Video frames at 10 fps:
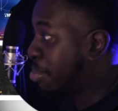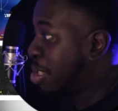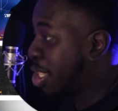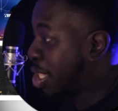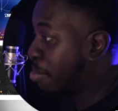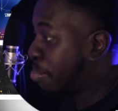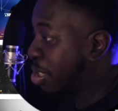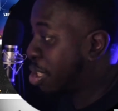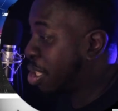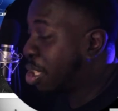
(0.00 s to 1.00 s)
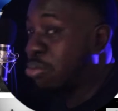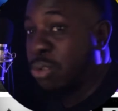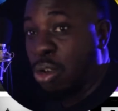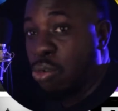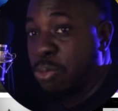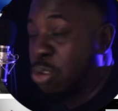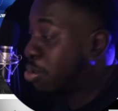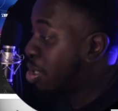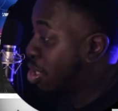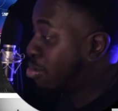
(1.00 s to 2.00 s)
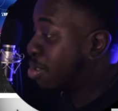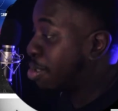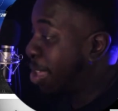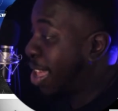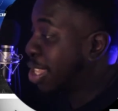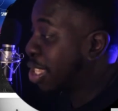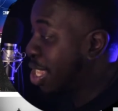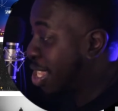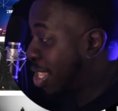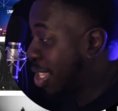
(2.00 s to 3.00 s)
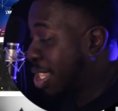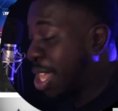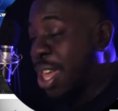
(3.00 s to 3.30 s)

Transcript: of these templates are so dope, you can use them as is.